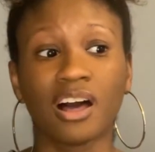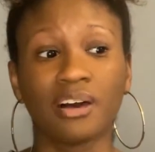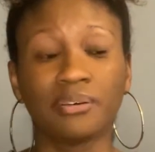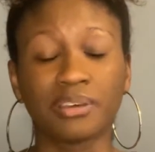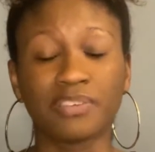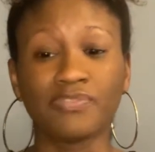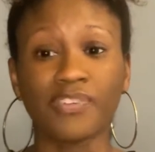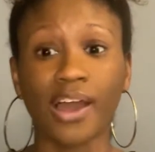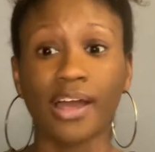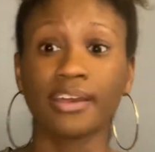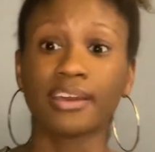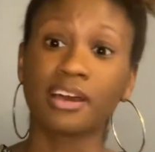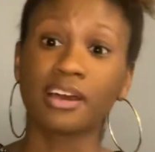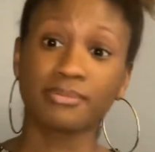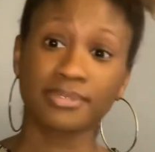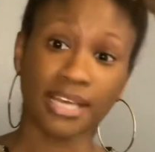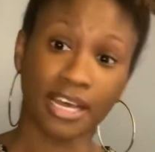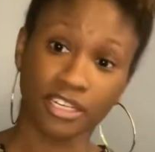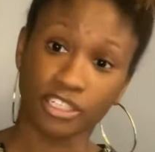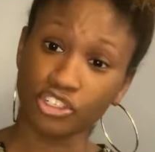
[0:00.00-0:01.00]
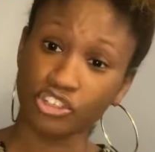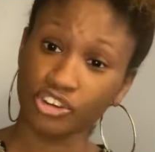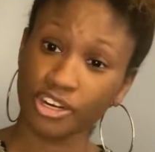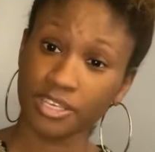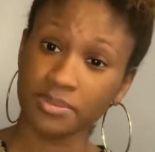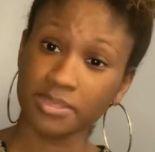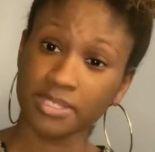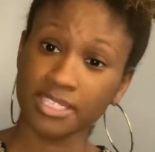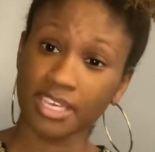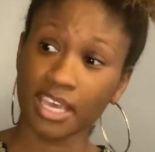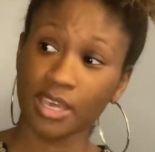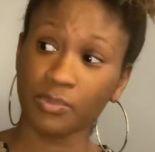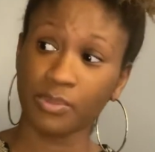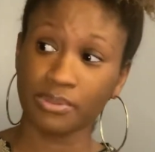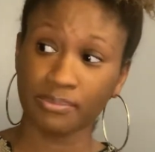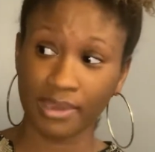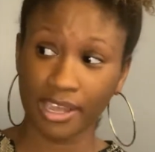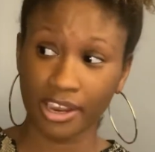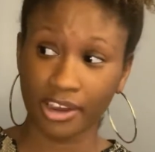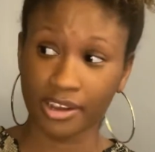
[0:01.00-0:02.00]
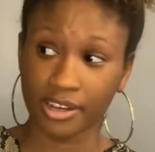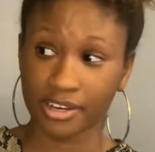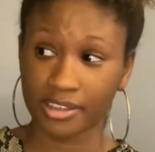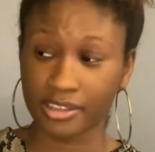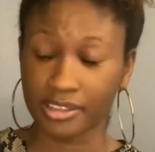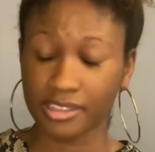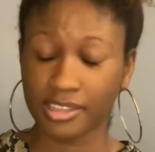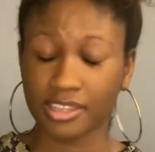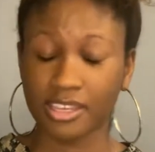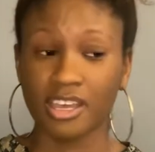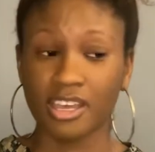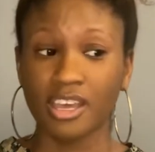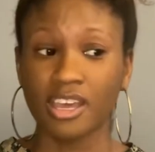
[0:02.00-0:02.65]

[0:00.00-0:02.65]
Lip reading: He finally comes out of dream scene with Meredith.